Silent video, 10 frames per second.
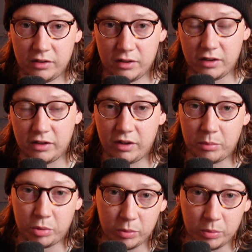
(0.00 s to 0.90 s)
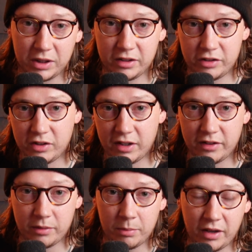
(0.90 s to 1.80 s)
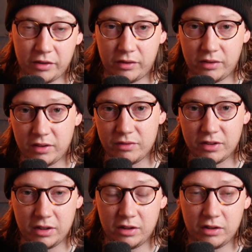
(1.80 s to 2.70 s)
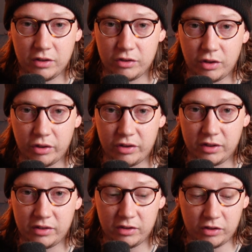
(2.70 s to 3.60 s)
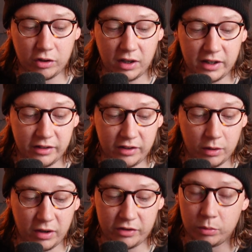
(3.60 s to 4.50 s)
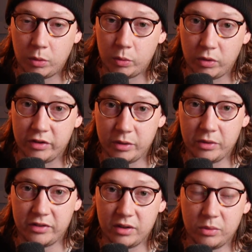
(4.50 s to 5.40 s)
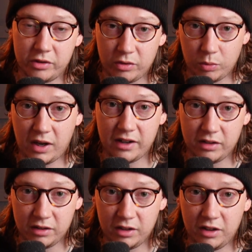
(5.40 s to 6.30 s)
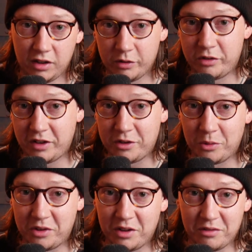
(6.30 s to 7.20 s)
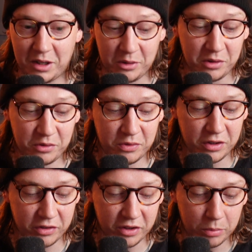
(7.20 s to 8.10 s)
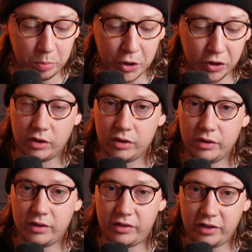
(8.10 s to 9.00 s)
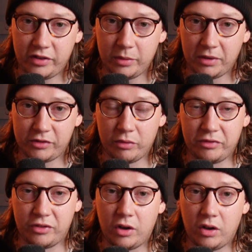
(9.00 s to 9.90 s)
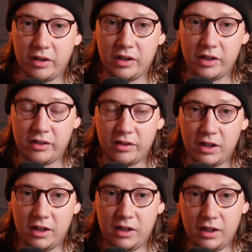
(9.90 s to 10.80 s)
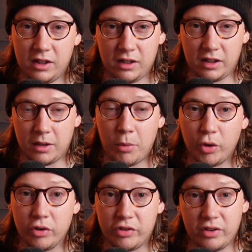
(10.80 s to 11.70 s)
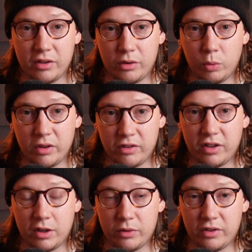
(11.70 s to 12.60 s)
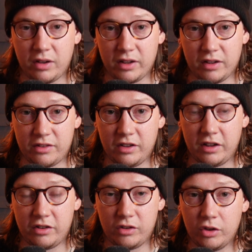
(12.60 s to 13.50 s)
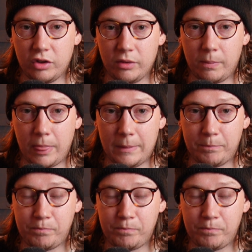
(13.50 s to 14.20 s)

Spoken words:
certainly around probability, chance, maths, CV, those sort of things. So I can see why someone would want to do it still, which is why, obviously, I do see the value of this video still. So the system I've gone for is like a mono synth with a sequencer, like I say. So